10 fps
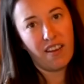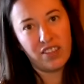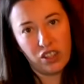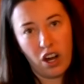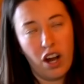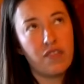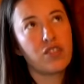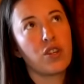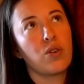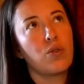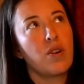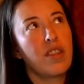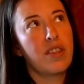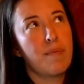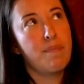have a loft, so
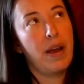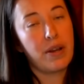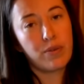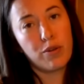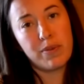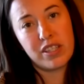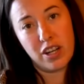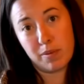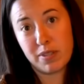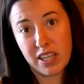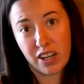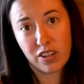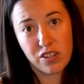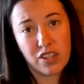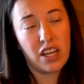the bedroom is not
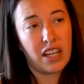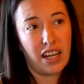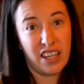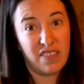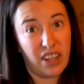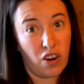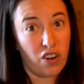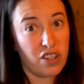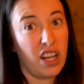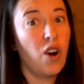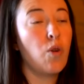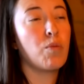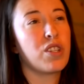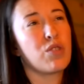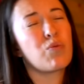upstairs, kind of like ours at home,
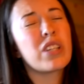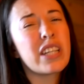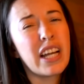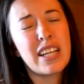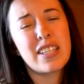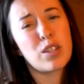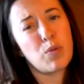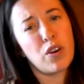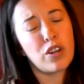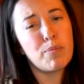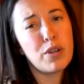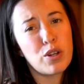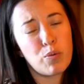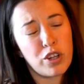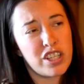which is really nice. That's where our
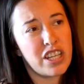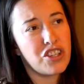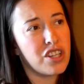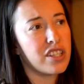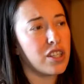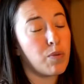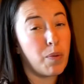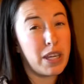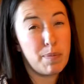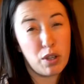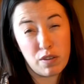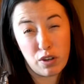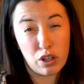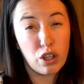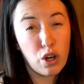computer workstation is, that's where we keep a lot of
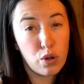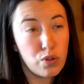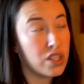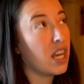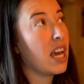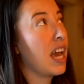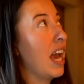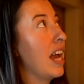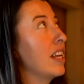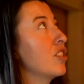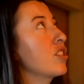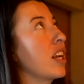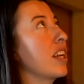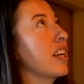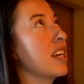our clothes, and it's just
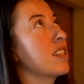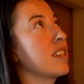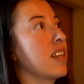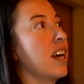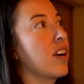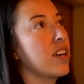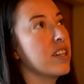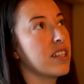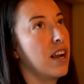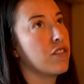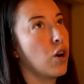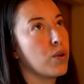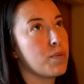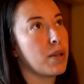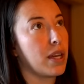kind of nice because that area doesn't have to
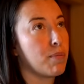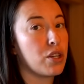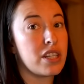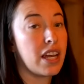always be like put